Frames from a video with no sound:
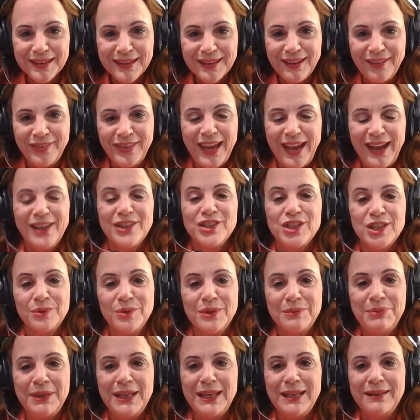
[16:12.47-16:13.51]
And the answer
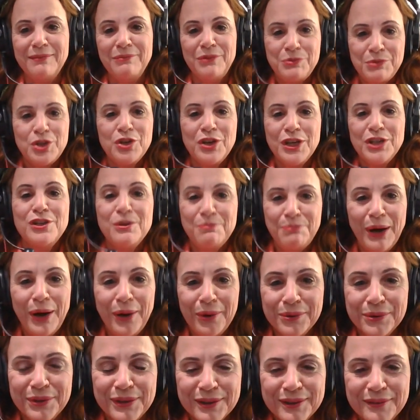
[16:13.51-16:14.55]
would be, you can do
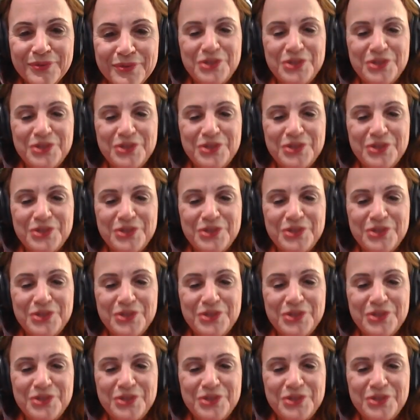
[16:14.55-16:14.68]
both.